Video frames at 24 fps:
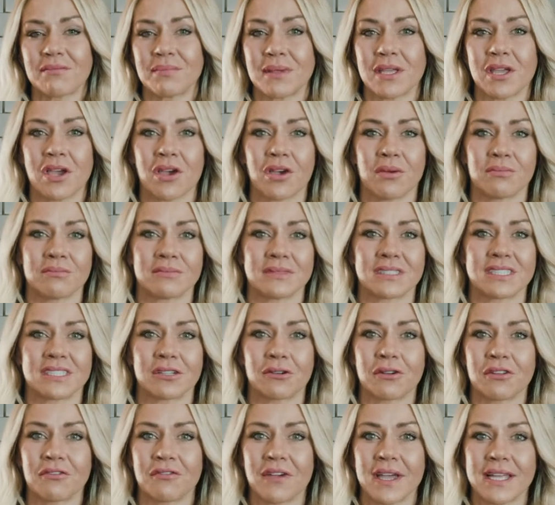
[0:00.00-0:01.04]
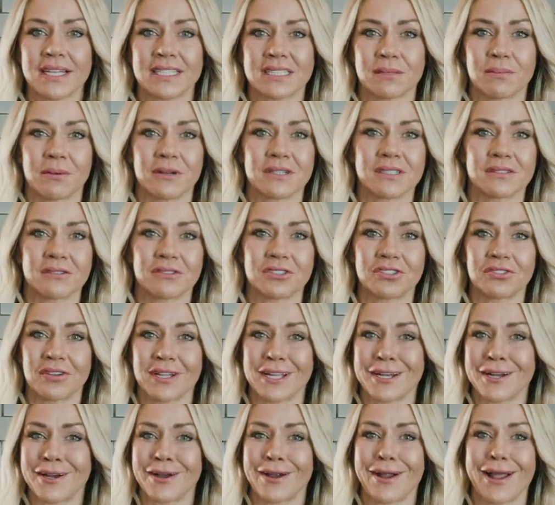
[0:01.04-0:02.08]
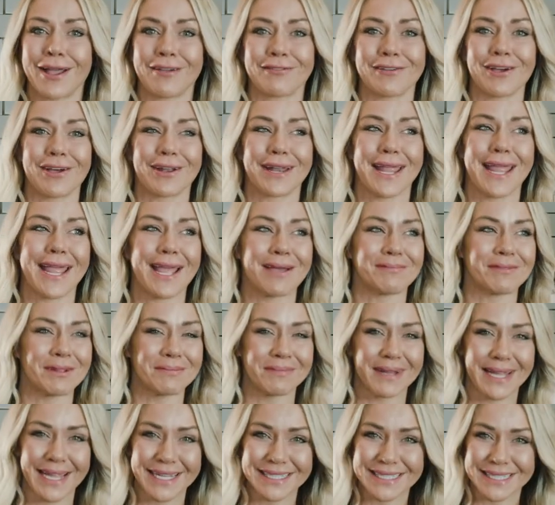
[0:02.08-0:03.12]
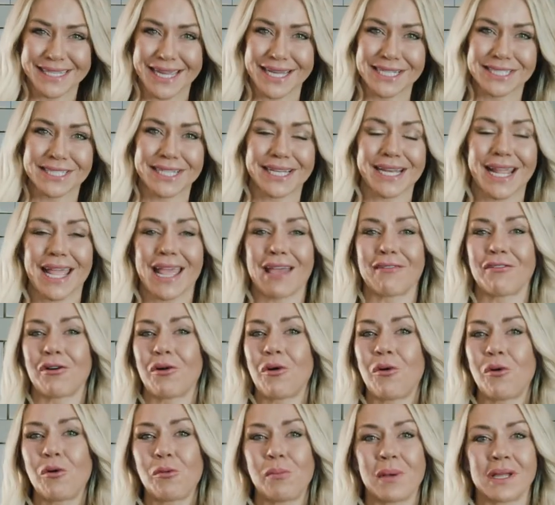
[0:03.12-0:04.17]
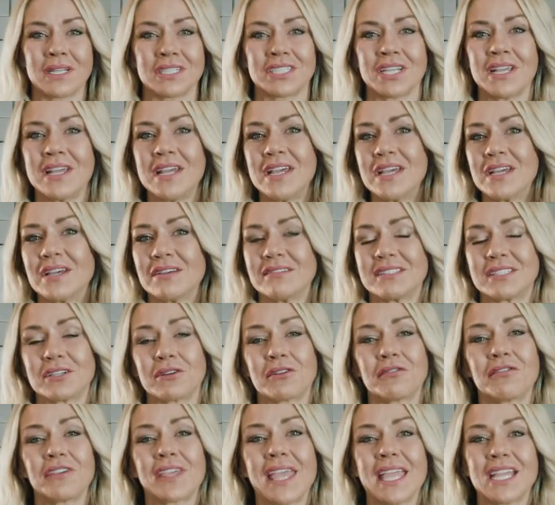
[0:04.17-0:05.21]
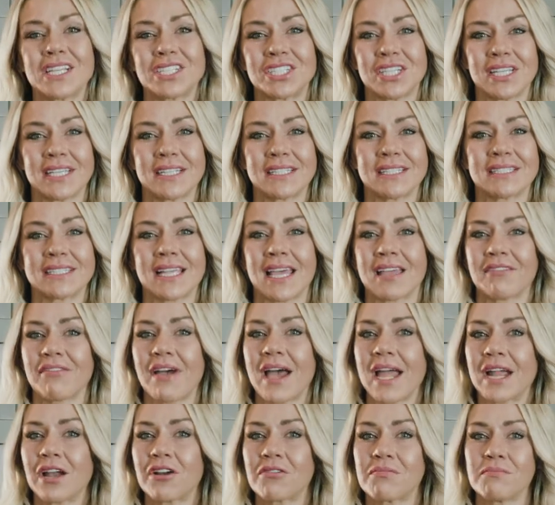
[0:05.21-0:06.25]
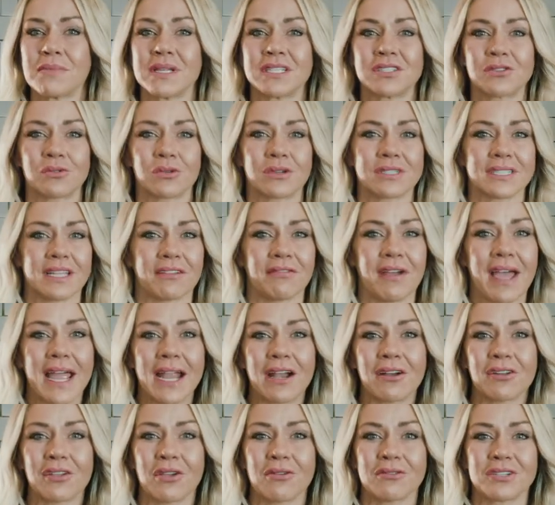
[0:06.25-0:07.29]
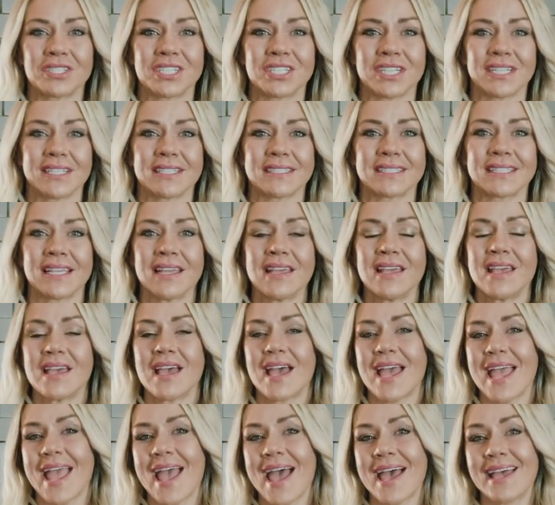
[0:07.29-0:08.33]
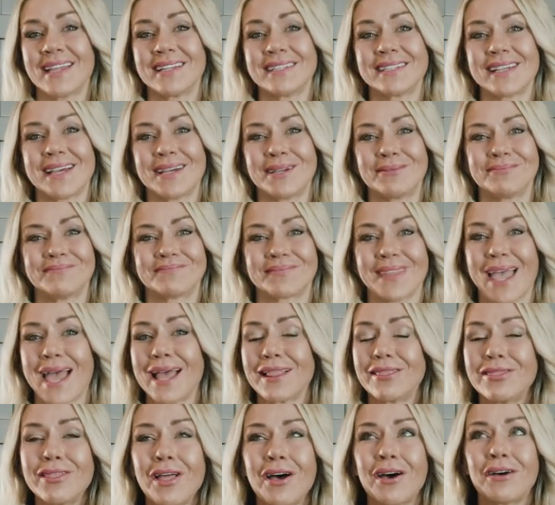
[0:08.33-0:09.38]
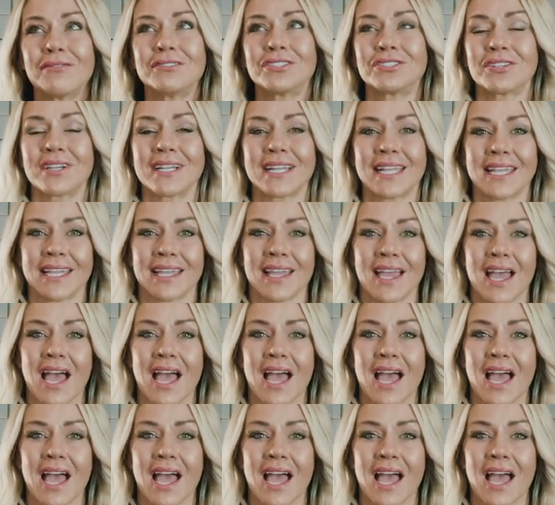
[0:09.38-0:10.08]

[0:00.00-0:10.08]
I've become certified as a personal trainer. I've gone ham on my education. I have a whole bunch of certifications. I've hired mentors. I've hired coaches. And um, I love training.